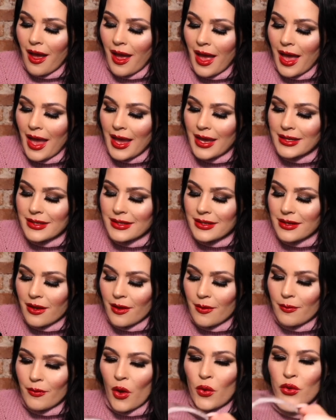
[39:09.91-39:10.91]
And
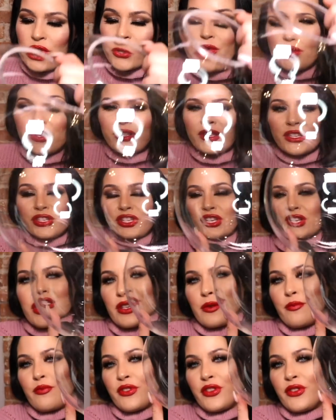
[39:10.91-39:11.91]
um, oh, so this is just
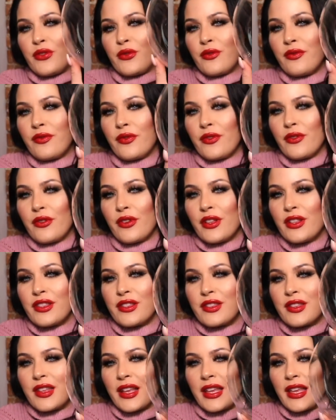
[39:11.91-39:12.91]
a beautiful,
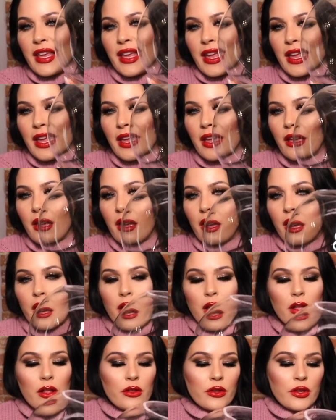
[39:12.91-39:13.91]
it's like a,
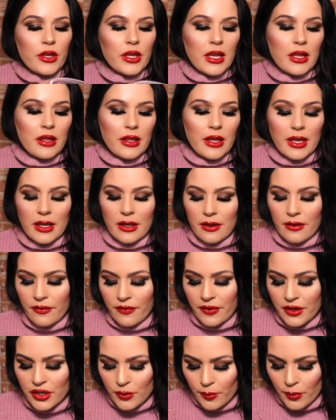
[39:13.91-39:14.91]
looking like a
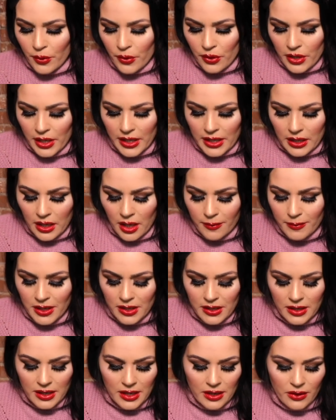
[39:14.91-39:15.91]
fishbowl, like, I
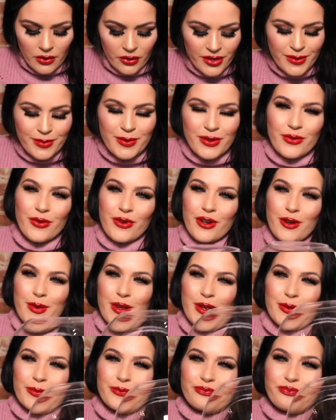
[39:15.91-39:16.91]
mean a Christmas
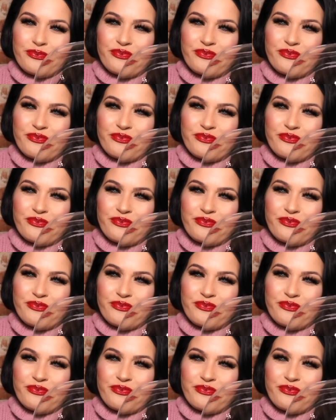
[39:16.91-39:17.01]
ornament.